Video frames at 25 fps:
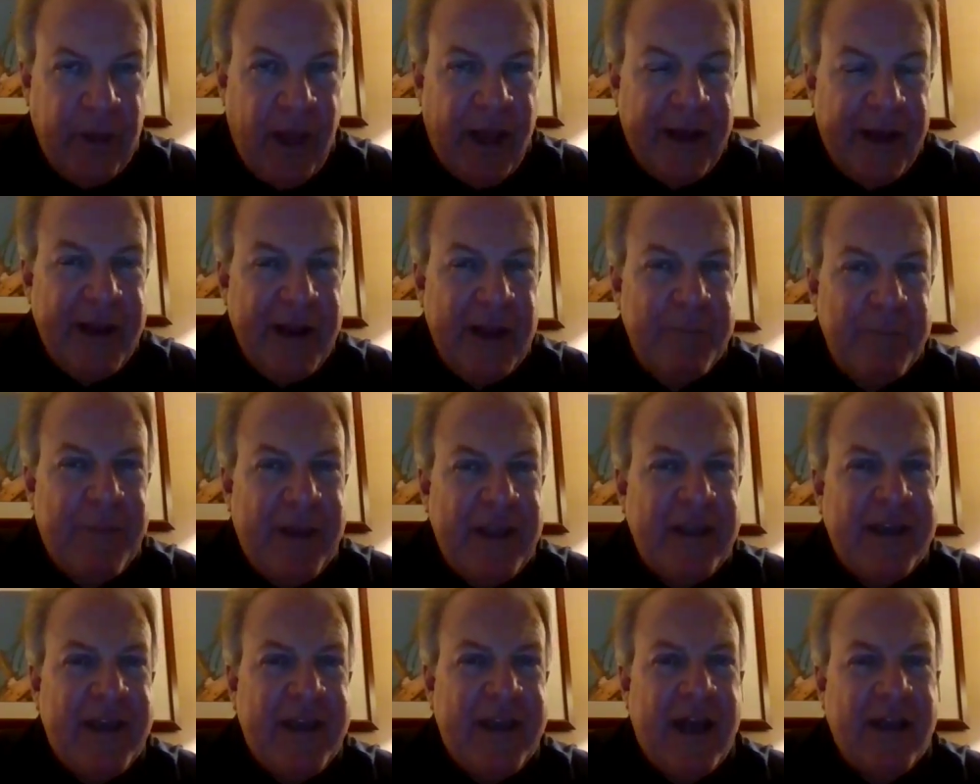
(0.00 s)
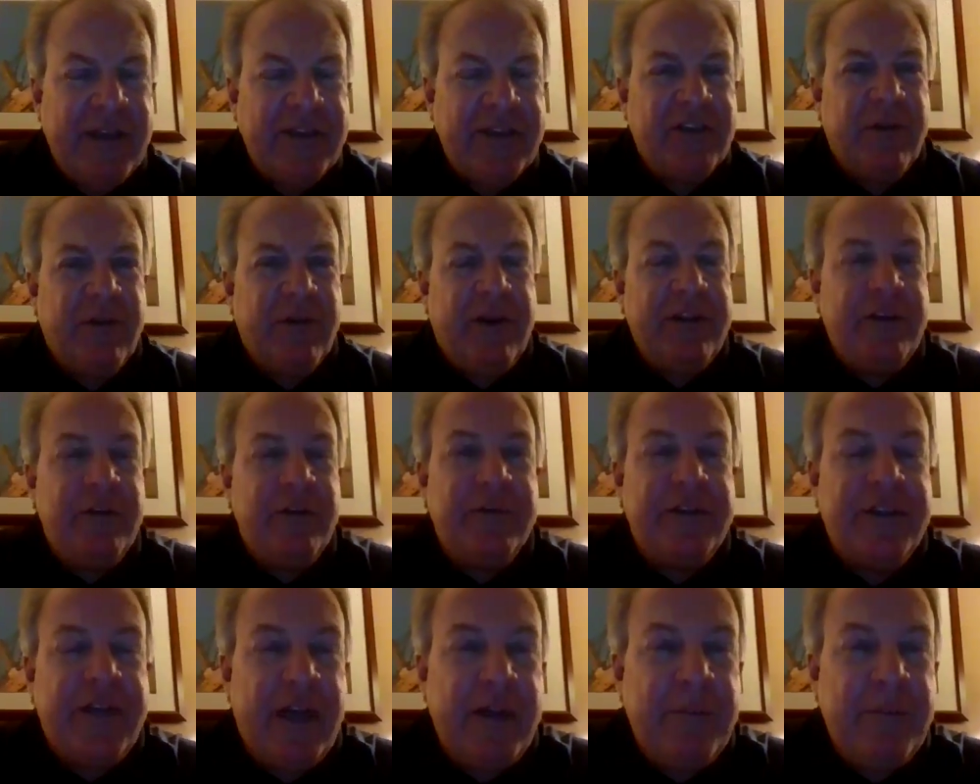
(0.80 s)
bait caster. I
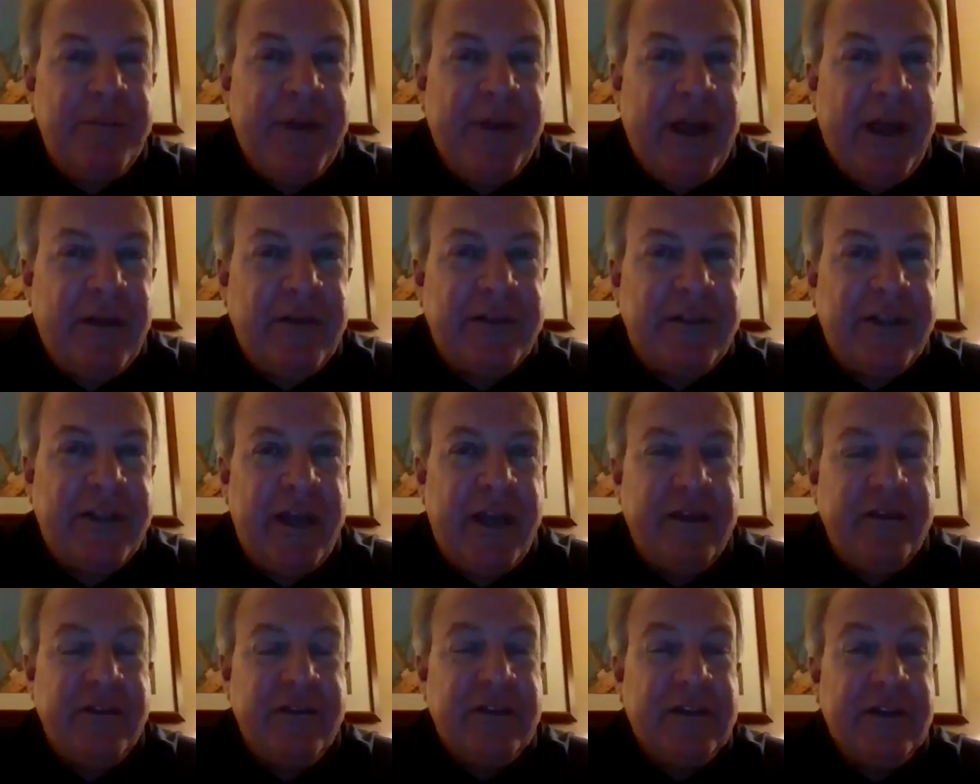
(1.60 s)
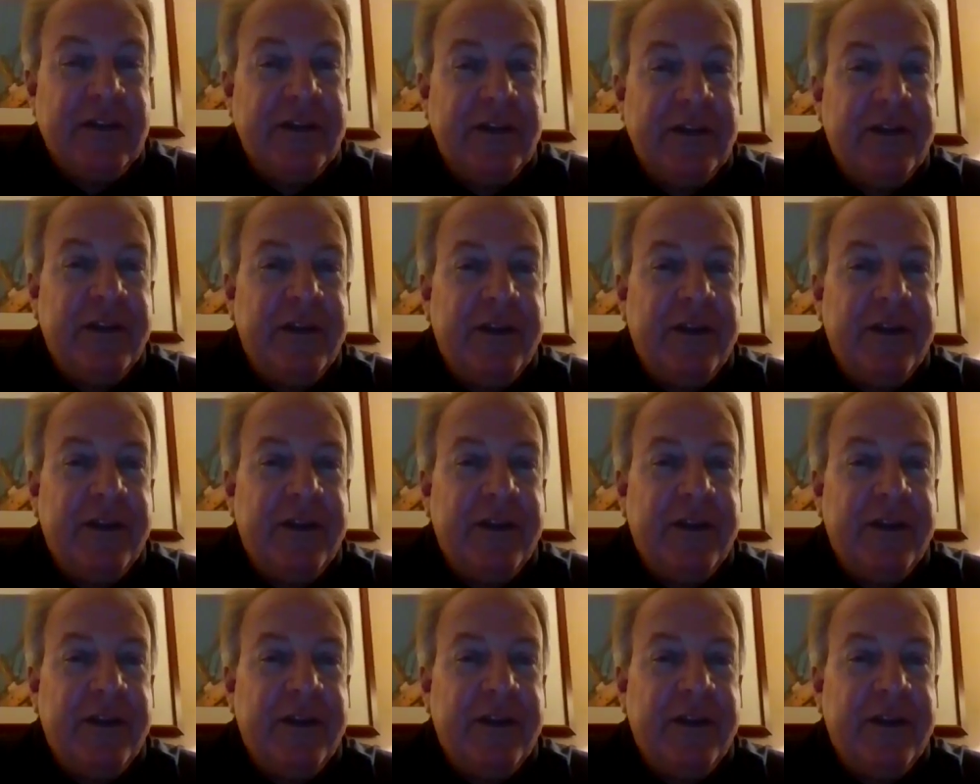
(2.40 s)
use 10-pound test.